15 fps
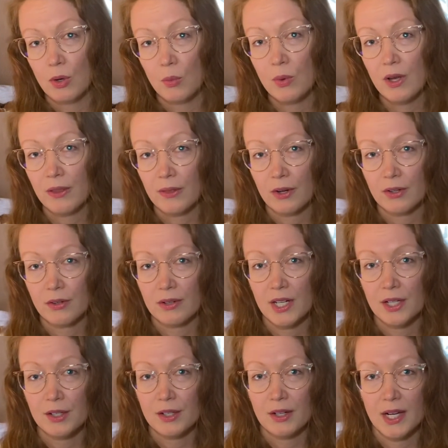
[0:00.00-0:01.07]
with our
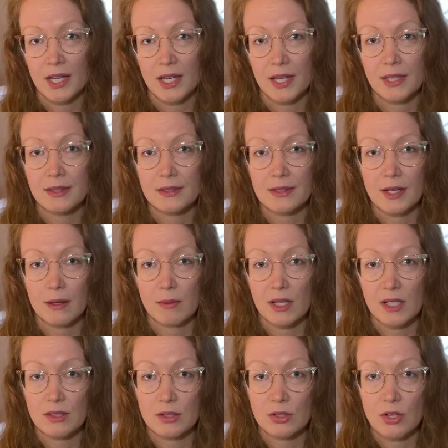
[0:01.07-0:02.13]
creator and
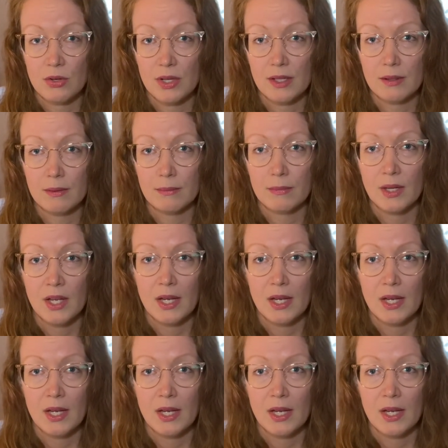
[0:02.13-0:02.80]
get to know him